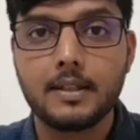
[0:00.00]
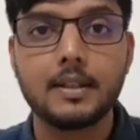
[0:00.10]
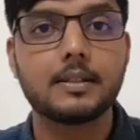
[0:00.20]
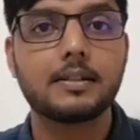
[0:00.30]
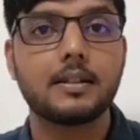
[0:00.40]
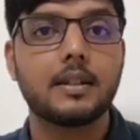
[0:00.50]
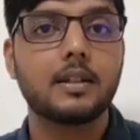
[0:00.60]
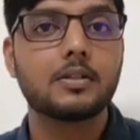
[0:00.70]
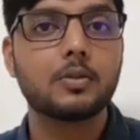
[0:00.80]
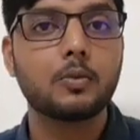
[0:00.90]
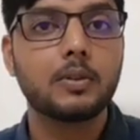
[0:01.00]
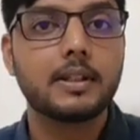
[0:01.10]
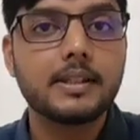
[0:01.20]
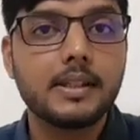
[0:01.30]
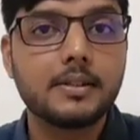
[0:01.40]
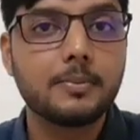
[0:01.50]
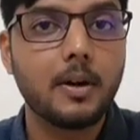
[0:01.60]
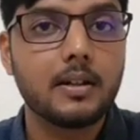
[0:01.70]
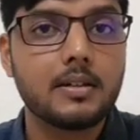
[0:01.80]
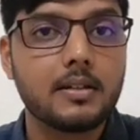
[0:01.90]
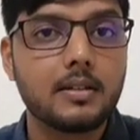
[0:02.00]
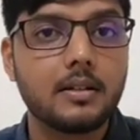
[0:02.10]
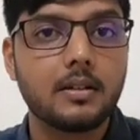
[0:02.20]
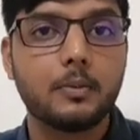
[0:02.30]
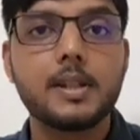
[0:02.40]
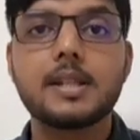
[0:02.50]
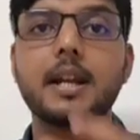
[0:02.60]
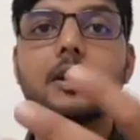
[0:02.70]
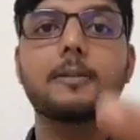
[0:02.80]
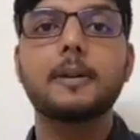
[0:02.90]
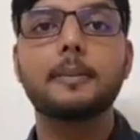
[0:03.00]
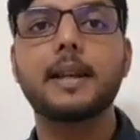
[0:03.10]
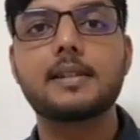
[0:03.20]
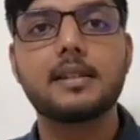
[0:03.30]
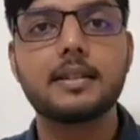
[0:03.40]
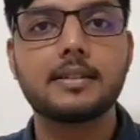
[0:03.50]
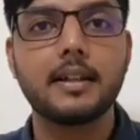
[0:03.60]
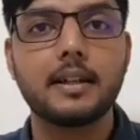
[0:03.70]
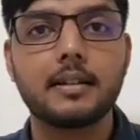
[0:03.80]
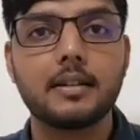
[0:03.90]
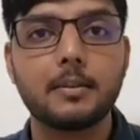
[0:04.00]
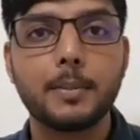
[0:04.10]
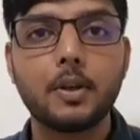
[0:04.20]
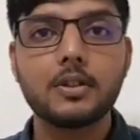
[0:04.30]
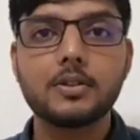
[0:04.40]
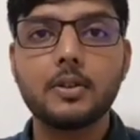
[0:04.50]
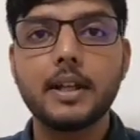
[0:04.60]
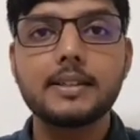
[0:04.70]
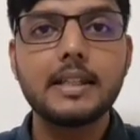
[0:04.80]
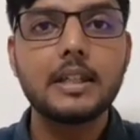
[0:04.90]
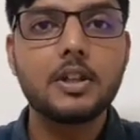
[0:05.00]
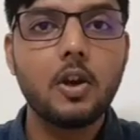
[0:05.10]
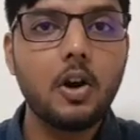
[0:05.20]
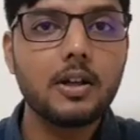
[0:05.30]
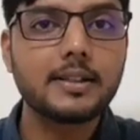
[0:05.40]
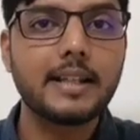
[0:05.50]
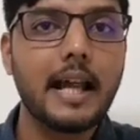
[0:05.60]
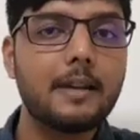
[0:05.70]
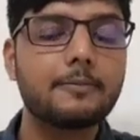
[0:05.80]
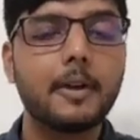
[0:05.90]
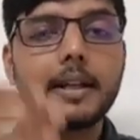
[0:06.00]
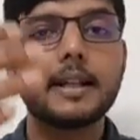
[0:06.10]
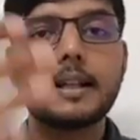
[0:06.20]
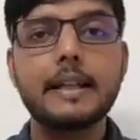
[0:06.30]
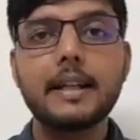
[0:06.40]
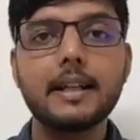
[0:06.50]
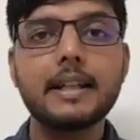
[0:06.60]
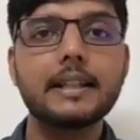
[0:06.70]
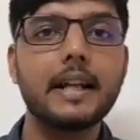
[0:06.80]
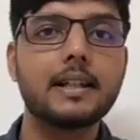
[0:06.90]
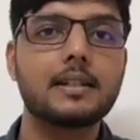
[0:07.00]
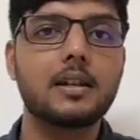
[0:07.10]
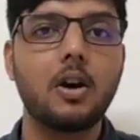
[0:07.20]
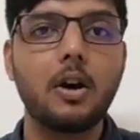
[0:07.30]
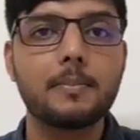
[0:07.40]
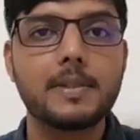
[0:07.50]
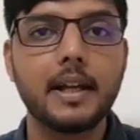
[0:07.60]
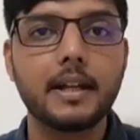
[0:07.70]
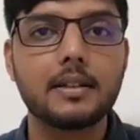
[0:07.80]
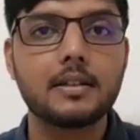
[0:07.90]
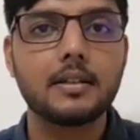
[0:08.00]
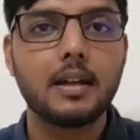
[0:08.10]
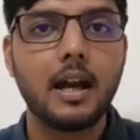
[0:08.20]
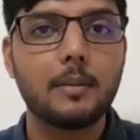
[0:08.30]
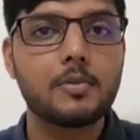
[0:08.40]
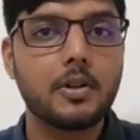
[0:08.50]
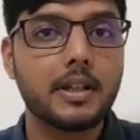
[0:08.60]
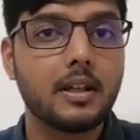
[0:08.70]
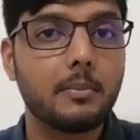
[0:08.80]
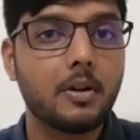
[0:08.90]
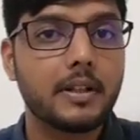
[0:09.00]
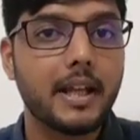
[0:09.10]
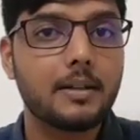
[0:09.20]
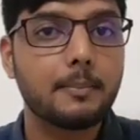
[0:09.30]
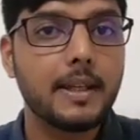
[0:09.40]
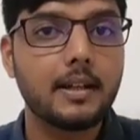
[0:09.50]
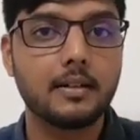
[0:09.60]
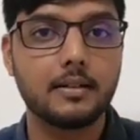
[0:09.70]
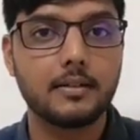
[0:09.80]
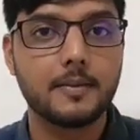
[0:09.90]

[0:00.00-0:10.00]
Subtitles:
Yes, so this is what, which kind of reflection is there? Because you can see yourself very clear in that object. I'm talking about that mirror.